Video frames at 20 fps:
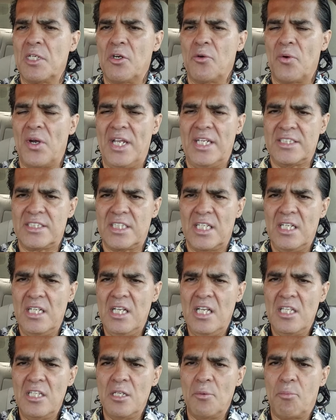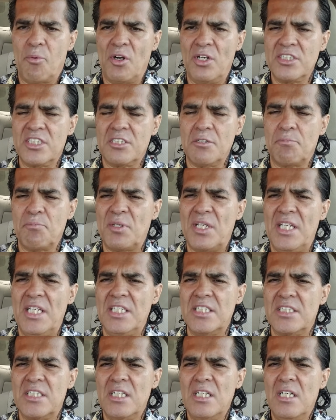grace, the Prince of
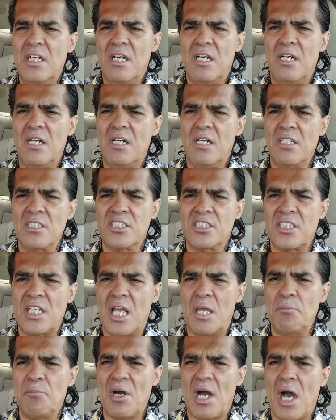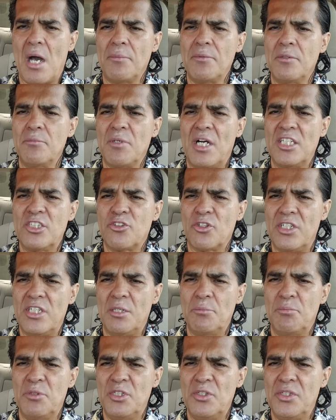Peace, Sai Baba, Maitreya
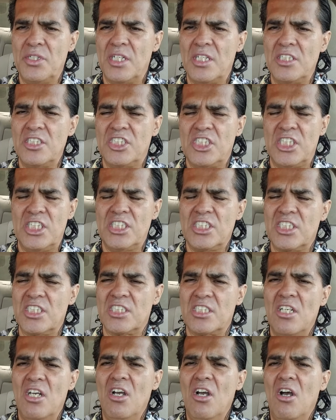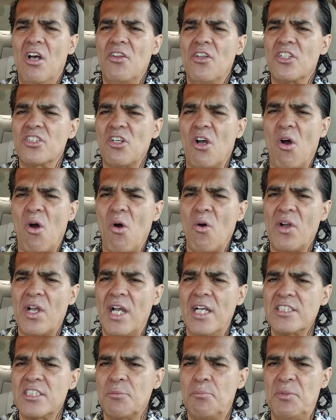Budda, Jesus. There's all
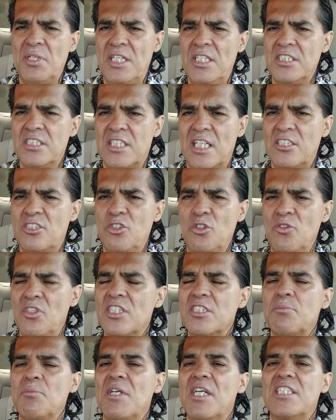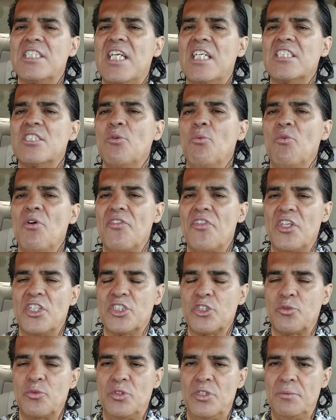kinds of beings that do this meditation with this
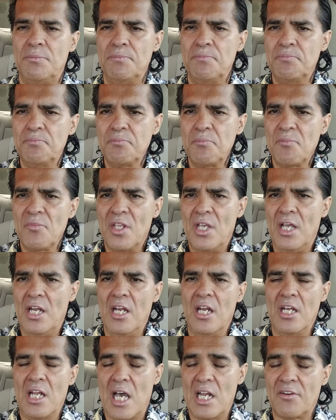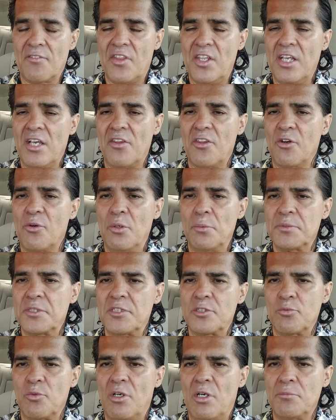group, and a lot of the other groups
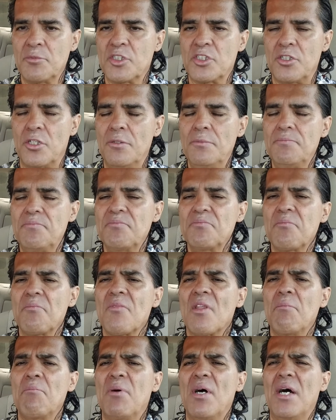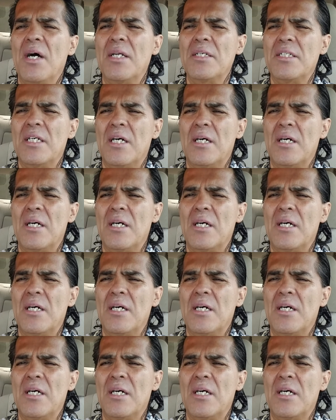as well, I'm sure. But